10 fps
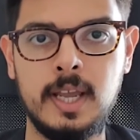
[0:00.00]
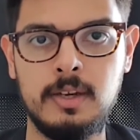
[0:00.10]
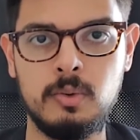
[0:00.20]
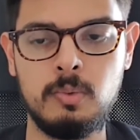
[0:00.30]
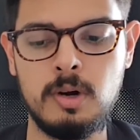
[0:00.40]

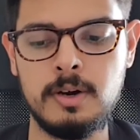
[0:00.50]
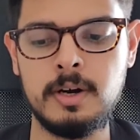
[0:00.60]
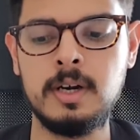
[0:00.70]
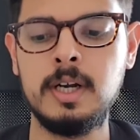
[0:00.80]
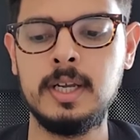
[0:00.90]
and your
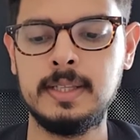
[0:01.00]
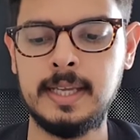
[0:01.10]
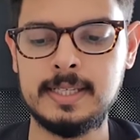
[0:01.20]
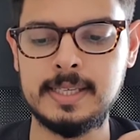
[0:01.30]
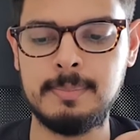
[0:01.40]
water,
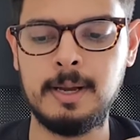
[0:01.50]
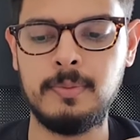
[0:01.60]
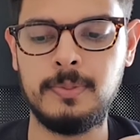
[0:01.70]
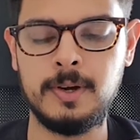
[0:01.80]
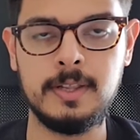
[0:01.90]
that's
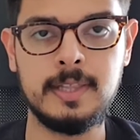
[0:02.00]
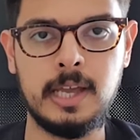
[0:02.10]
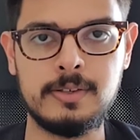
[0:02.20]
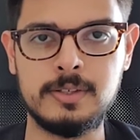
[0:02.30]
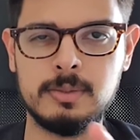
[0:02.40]
about 30,000.